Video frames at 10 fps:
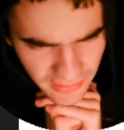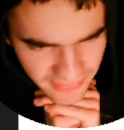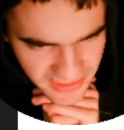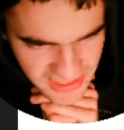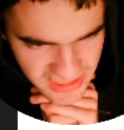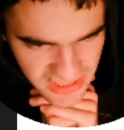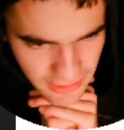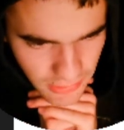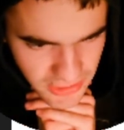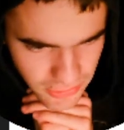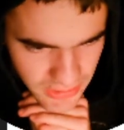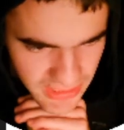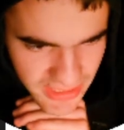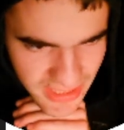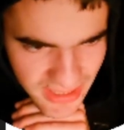that's actually quite
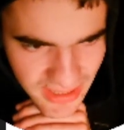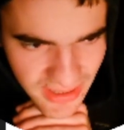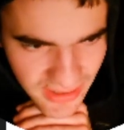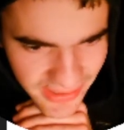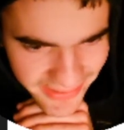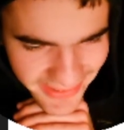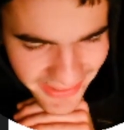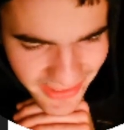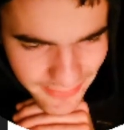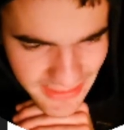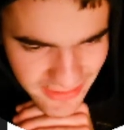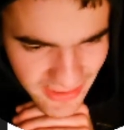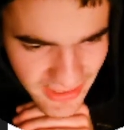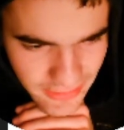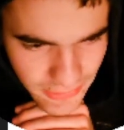tricky. It kind of depends on
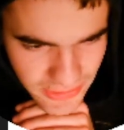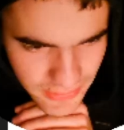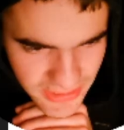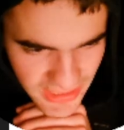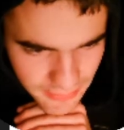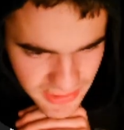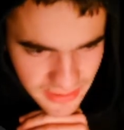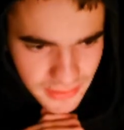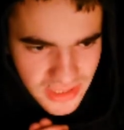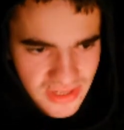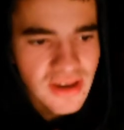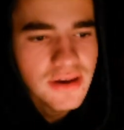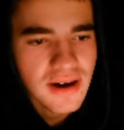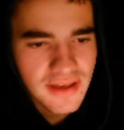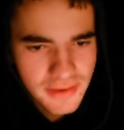how you want to interpret it, because
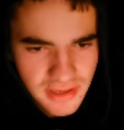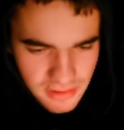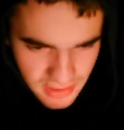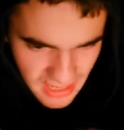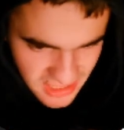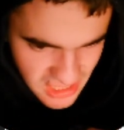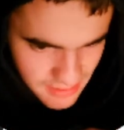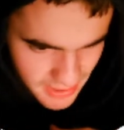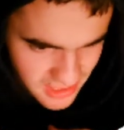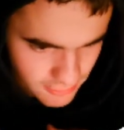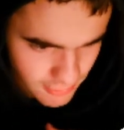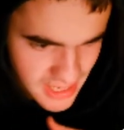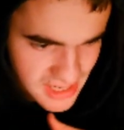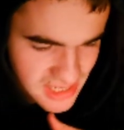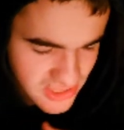I think you can actually make a
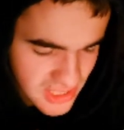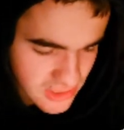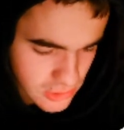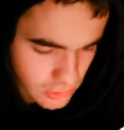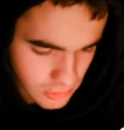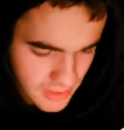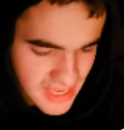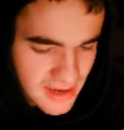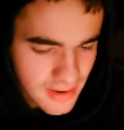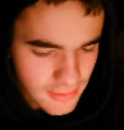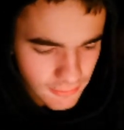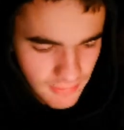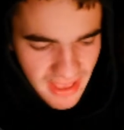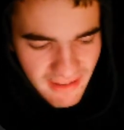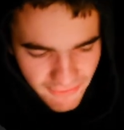realistic story
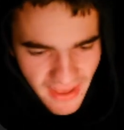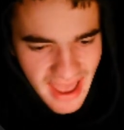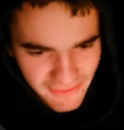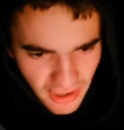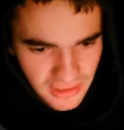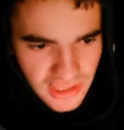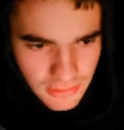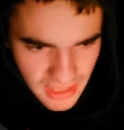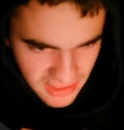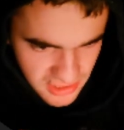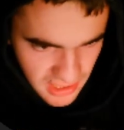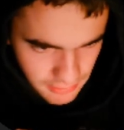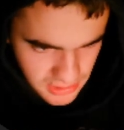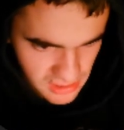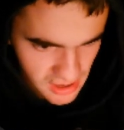if Eva knew Yasuda
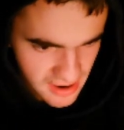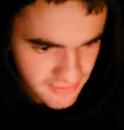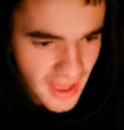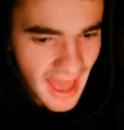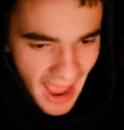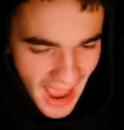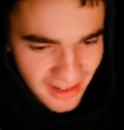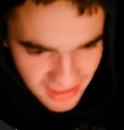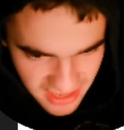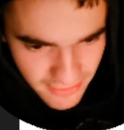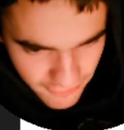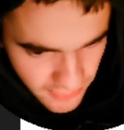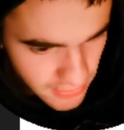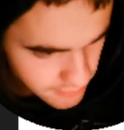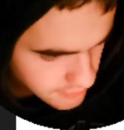was alive, and if
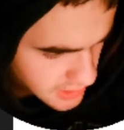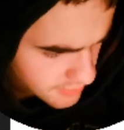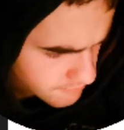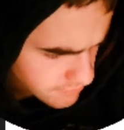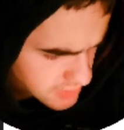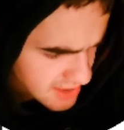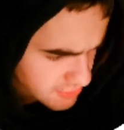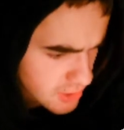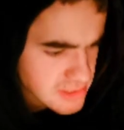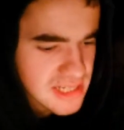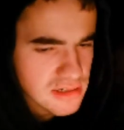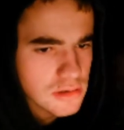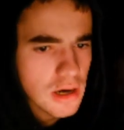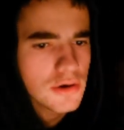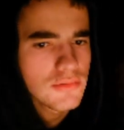Eva
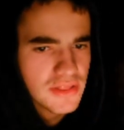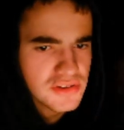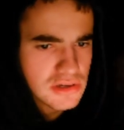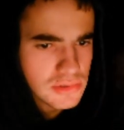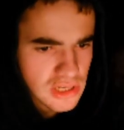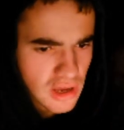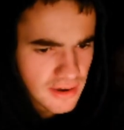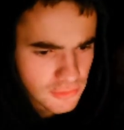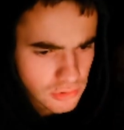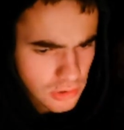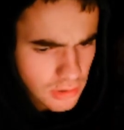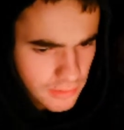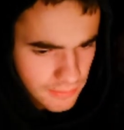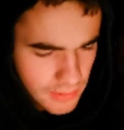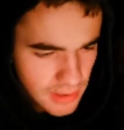didn't know whether she was alive or not.
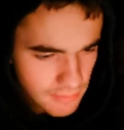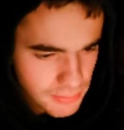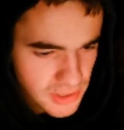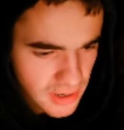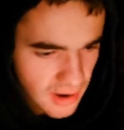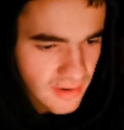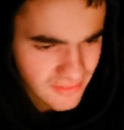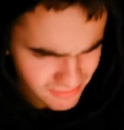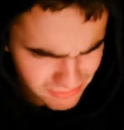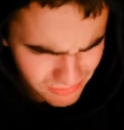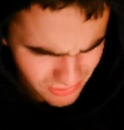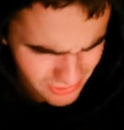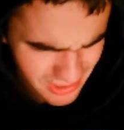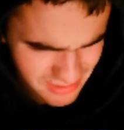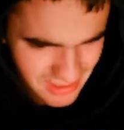But
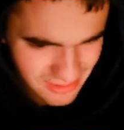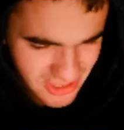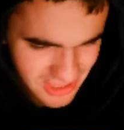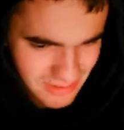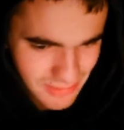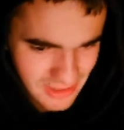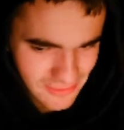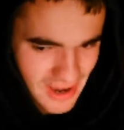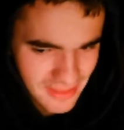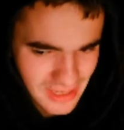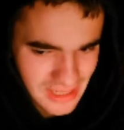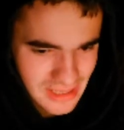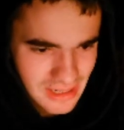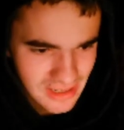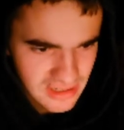well, I think judging by the fact that
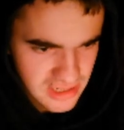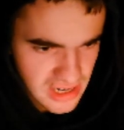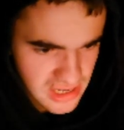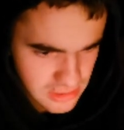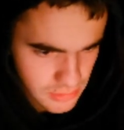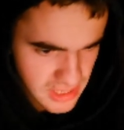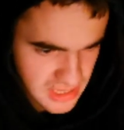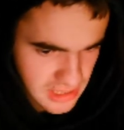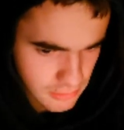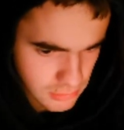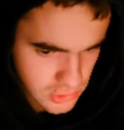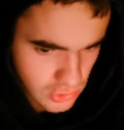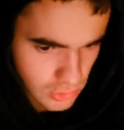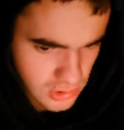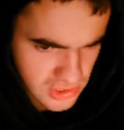she literally killed
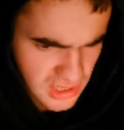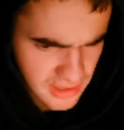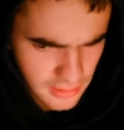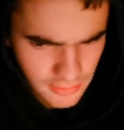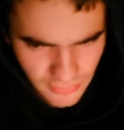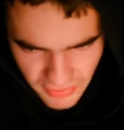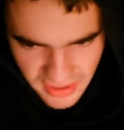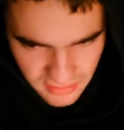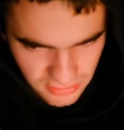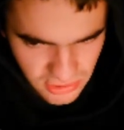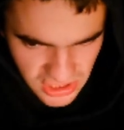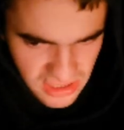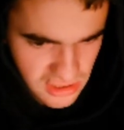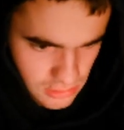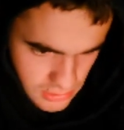George, I don't think she
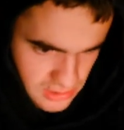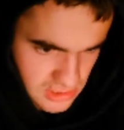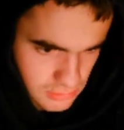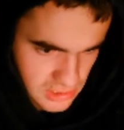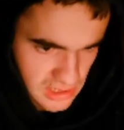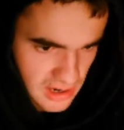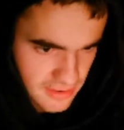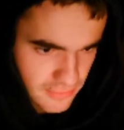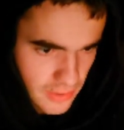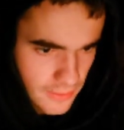knew that she was alive.